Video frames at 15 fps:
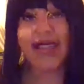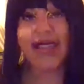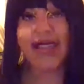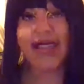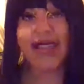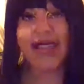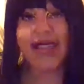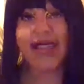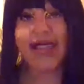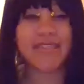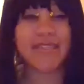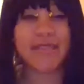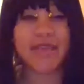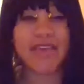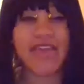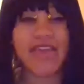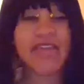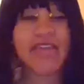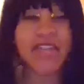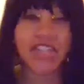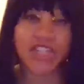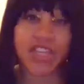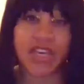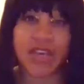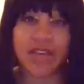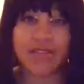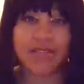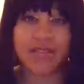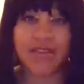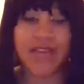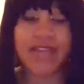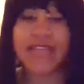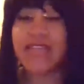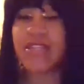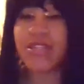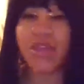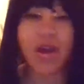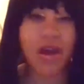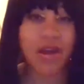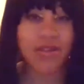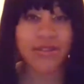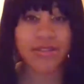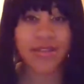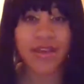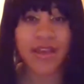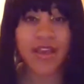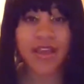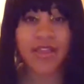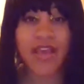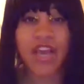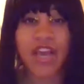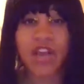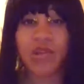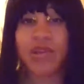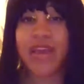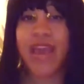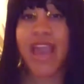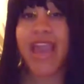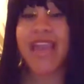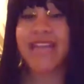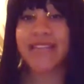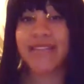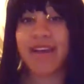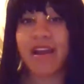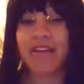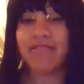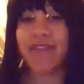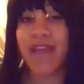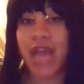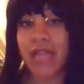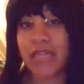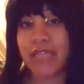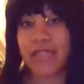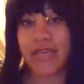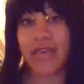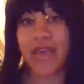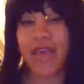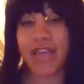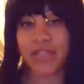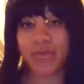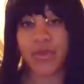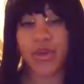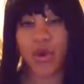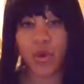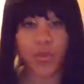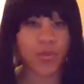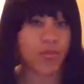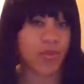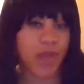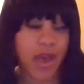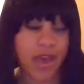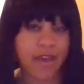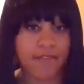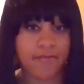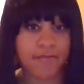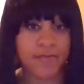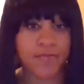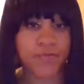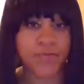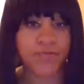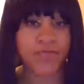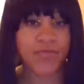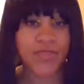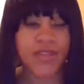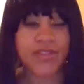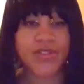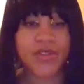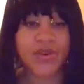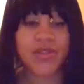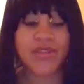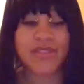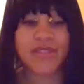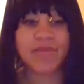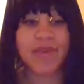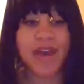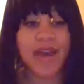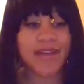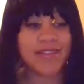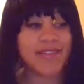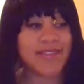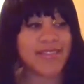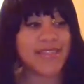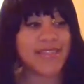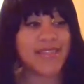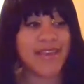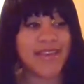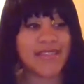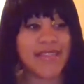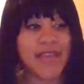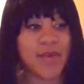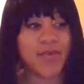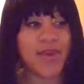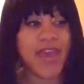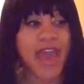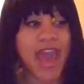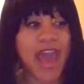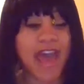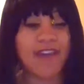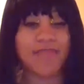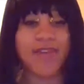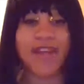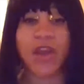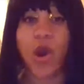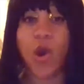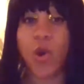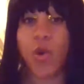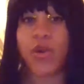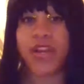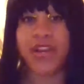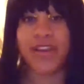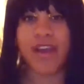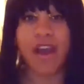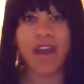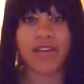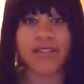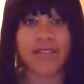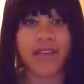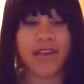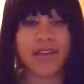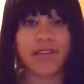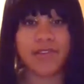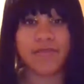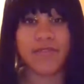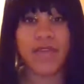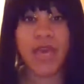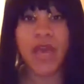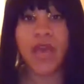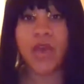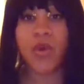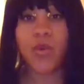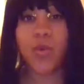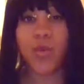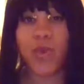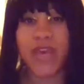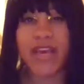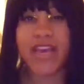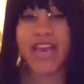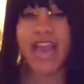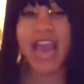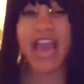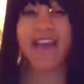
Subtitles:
This energy and these thoughts that create our reality as we go through life. So the subconscious things that we have and hold in ourselves, we